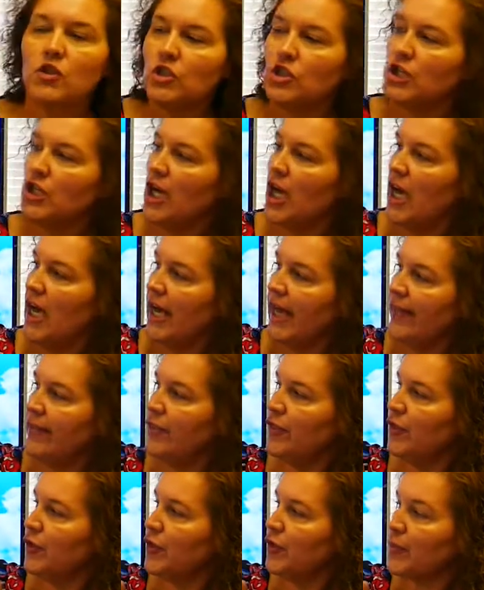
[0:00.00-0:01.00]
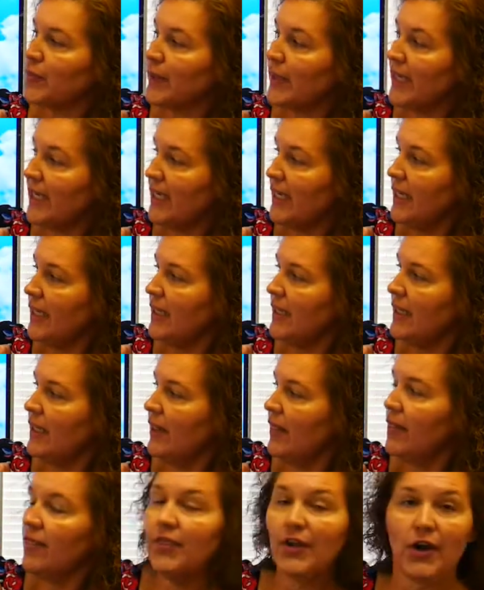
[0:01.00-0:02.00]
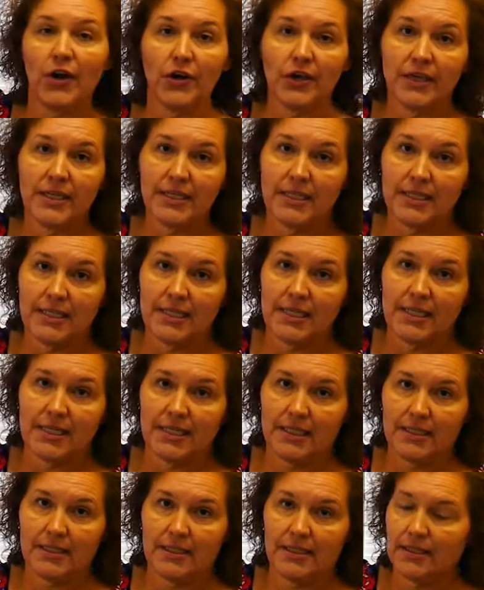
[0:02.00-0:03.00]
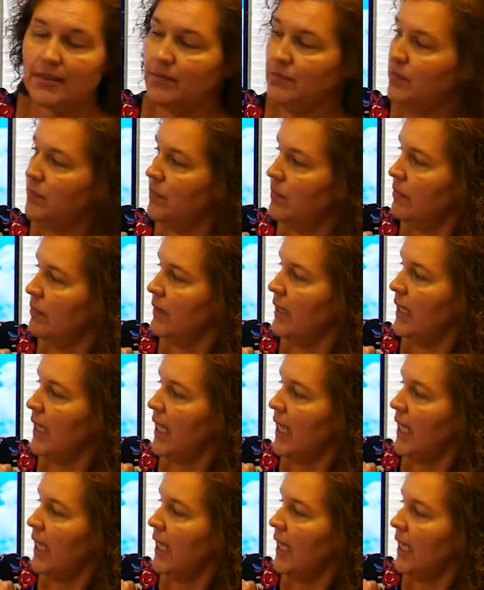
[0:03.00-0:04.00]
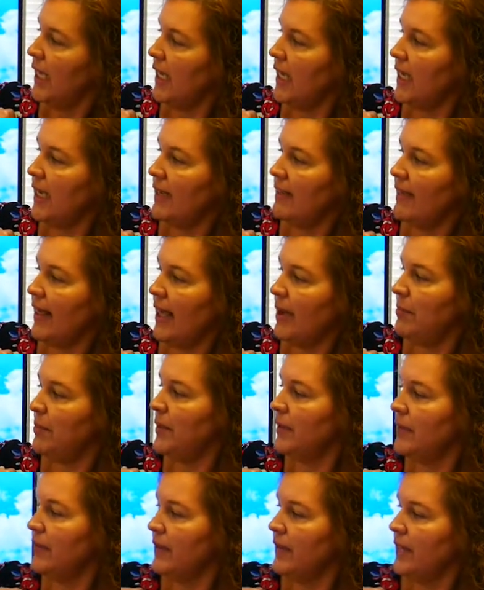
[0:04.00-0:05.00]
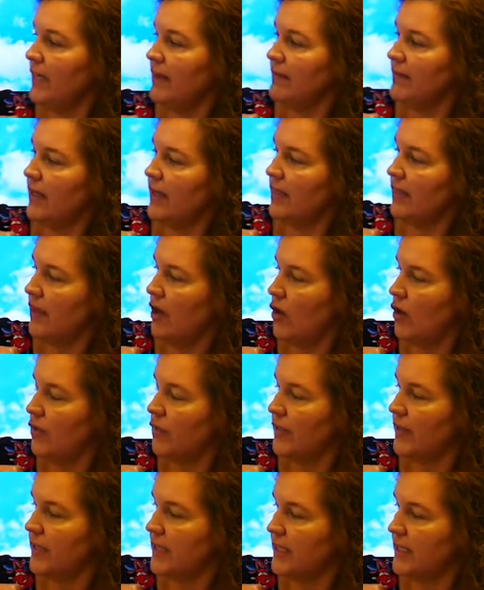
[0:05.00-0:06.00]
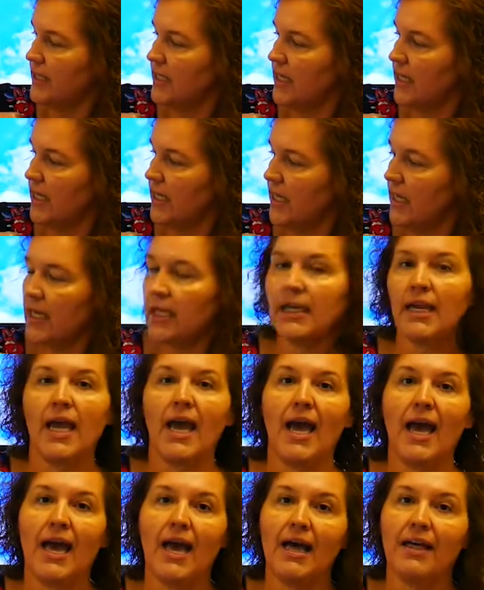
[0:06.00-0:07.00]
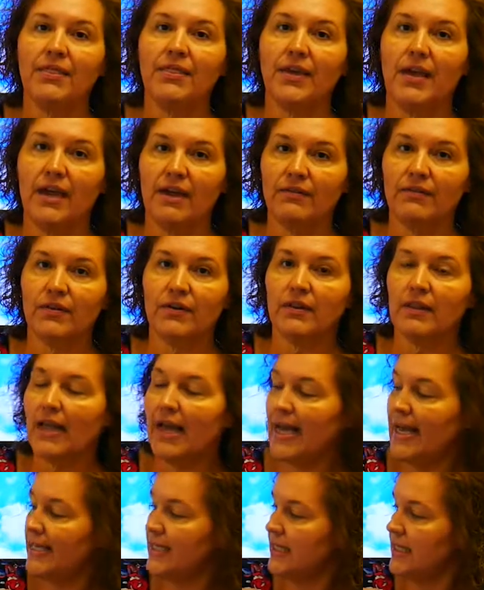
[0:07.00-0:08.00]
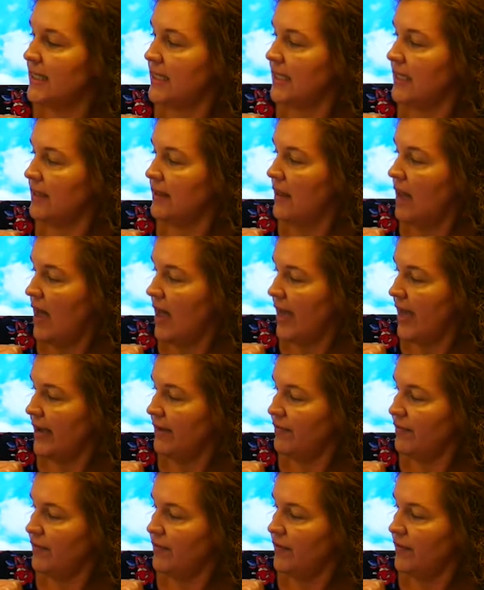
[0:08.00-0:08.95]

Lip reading: John 3:36. He that believeth on the Son hath everlasting life,